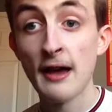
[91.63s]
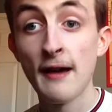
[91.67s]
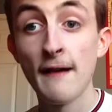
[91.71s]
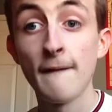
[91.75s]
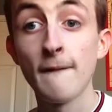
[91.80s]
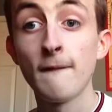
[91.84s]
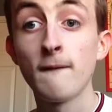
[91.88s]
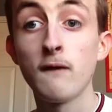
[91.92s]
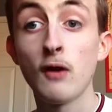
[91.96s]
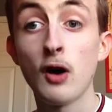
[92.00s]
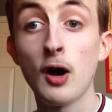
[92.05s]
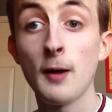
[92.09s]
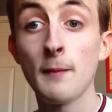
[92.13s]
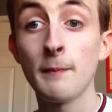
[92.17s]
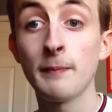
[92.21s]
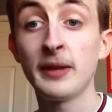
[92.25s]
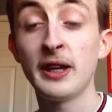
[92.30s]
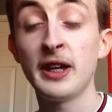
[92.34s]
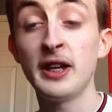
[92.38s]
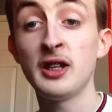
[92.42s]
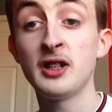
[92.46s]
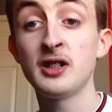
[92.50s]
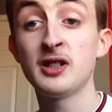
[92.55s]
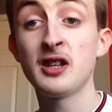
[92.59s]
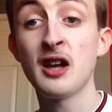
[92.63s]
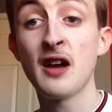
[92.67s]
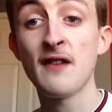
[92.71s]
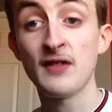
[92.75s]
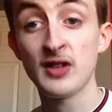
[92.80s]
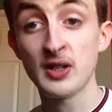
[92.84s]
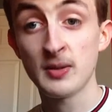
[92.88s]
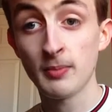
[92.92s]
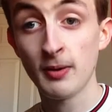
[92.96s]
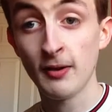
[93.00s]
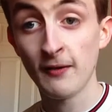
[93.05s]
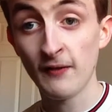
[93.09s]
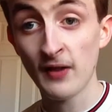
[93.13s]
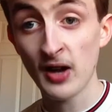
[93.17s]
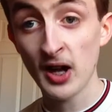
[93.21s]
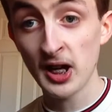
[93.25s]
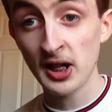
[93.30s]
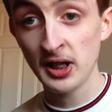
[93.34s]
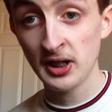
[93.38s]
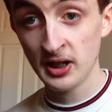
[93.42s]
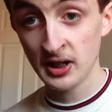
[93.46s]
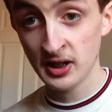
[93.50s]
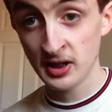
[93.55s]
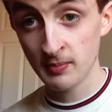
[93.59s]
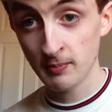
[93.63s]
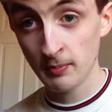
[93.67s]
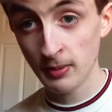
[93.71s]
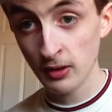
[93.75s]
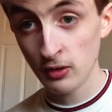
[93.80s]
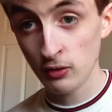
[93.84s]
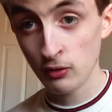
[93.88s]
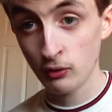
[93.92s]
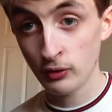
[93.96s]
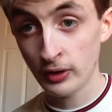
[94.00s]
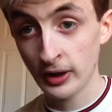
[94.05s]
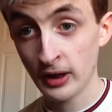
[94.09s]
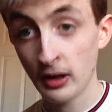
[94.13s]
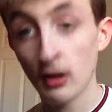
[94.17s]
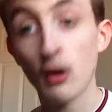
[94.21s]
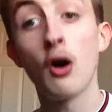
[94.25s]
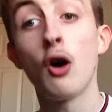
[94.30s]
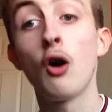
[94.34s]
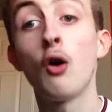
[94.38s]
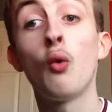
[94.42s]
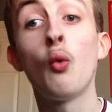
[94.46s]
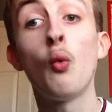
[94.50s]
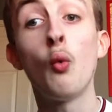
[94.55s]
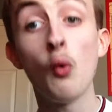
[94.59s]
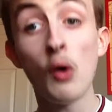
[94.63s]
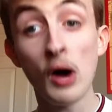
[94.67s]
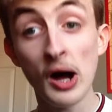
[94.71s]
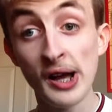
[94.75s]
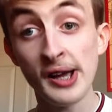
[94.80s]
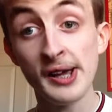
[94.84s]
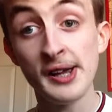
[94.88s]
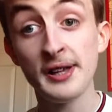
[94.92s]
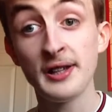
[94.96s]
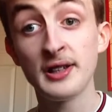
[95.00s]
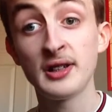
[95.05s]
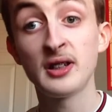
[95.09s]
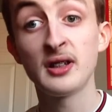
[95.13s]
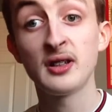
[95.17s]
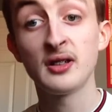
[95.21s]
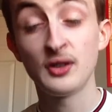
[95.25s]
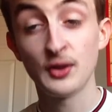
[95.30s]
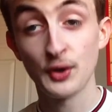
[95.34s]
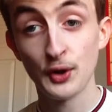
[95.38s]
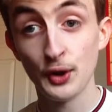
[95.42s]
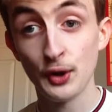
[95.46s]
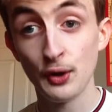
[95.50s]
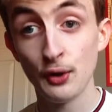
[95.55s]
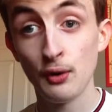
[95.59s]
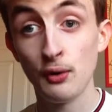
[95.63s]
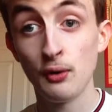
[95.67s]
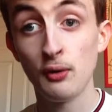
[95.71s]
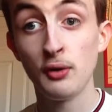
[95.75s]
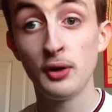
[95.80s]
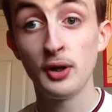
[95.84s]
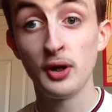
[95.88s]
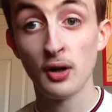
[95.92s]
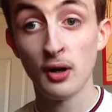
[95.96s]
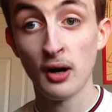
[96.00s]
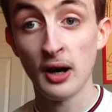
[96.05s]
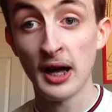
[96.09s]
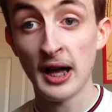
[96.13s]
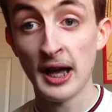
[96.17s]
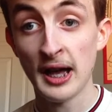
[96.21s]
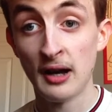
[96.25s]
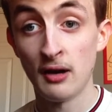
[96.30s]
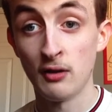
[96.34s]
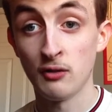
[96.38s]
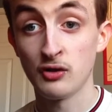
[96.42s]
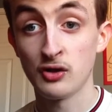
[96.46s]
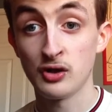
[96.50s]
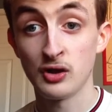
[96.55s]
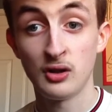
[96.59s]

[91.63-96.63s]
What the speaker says: from the service provider's building right to your house.